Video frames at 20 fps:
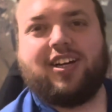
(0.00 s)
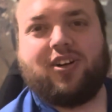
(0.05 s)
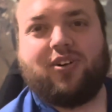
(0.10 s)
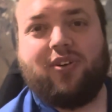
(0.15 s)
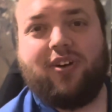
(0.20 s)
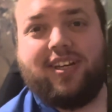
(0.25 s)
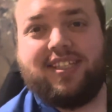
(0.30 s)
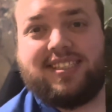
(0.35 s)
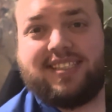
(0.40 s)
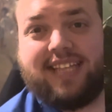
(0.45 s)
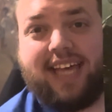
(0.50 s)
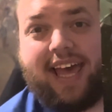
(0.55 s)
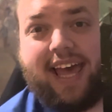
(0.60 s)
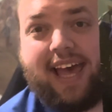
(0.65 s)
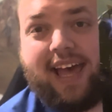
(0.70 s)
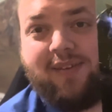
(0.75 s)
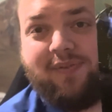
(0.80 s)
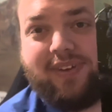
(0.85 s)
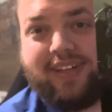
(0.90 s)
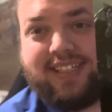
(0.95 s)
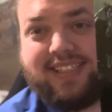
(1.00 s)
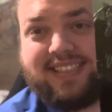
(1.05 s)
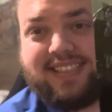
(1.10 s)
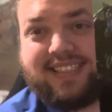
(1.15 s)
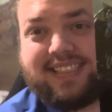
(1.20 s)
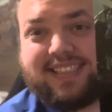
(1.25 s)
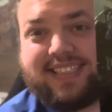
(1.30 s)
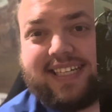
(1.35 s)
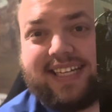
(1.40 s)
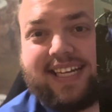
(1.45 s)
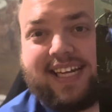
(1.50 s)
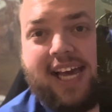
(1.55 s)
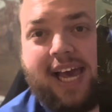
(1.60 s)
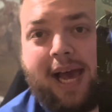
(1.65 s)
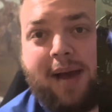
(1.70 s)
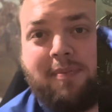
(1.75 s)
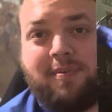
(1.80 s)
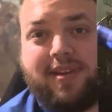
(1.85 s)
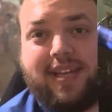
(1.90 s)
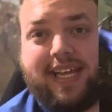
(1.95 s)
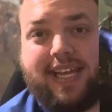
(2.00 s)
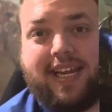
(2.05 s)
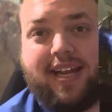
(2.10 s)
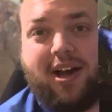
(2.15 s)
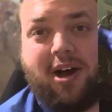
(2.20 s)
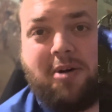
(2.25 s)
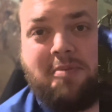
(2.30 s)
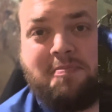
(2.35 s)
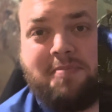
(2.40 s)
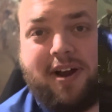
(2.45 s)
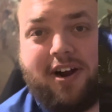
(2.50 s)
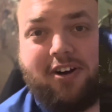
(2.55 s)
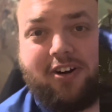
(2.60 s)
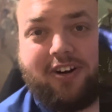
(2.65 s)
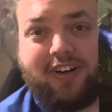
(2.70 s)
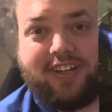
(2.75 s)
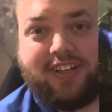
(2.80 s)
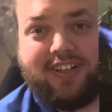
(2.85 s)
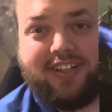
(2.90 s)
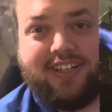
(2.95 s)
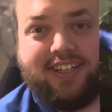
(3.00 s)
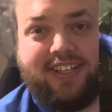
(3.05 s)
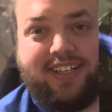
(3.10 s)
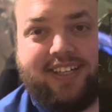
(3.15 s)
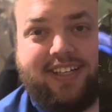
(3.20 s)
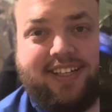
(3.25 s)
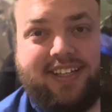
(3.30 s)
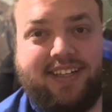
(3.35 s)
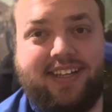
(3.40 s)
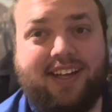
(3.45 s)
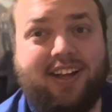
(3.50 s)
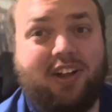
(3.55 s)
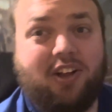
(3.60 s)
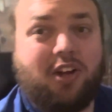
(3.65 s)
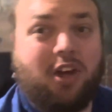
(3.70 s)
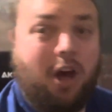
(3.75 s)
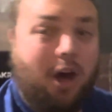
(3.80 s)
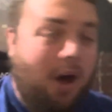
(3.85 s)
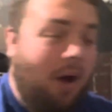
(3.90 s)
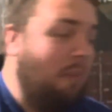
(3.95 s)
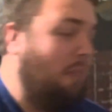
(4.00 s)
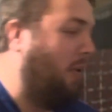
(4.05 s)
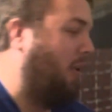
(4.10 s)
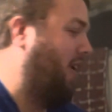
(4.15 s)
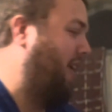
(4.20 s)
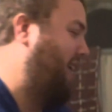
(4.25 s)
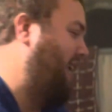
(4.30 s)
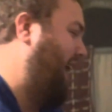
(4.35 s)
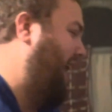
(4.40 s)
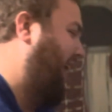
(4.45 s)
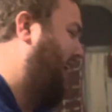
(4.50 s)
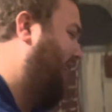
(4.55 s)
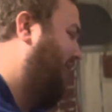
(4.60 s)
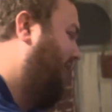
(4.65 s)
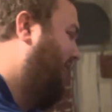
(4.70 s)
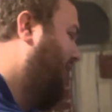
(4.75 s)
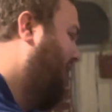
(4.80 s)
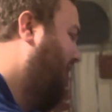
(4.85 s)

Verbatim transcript: Chris Evans, Captain America. Come on now.